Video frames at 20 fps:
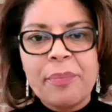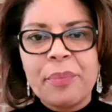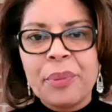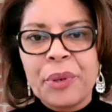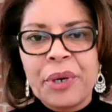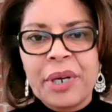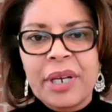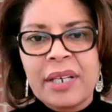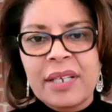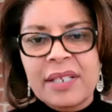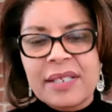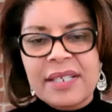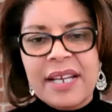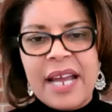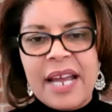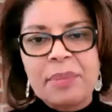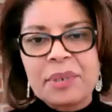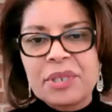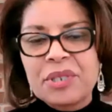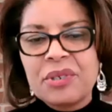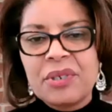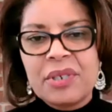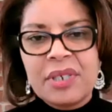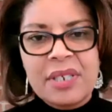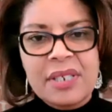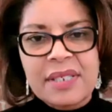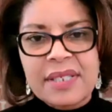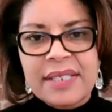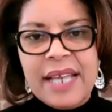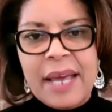Burden is an
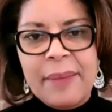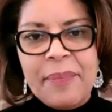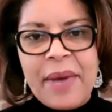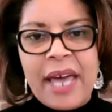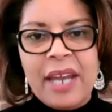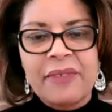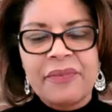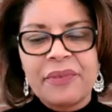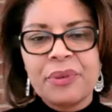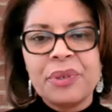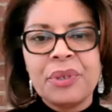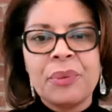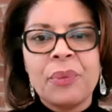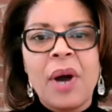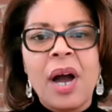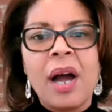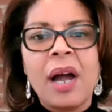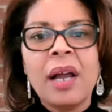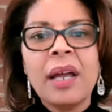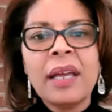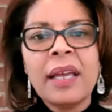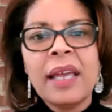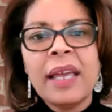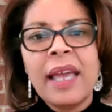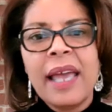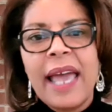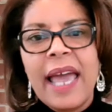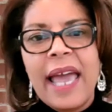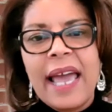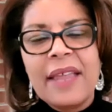opportunity to step out of who you are
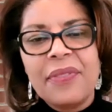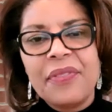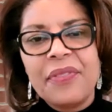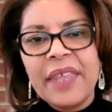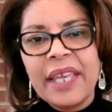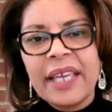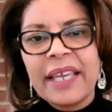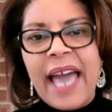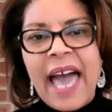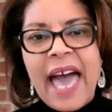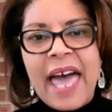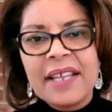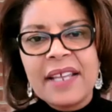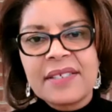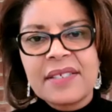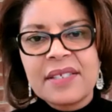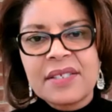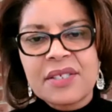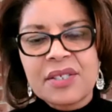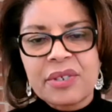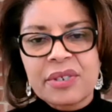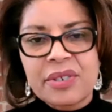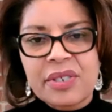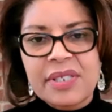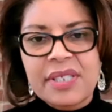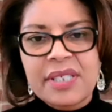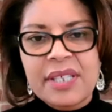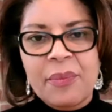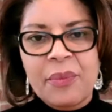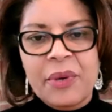and think, how does this look
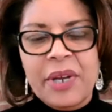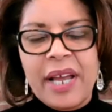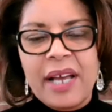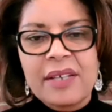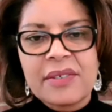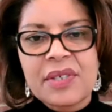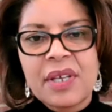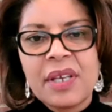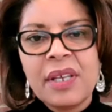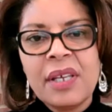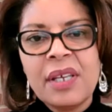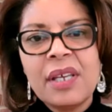to someone else?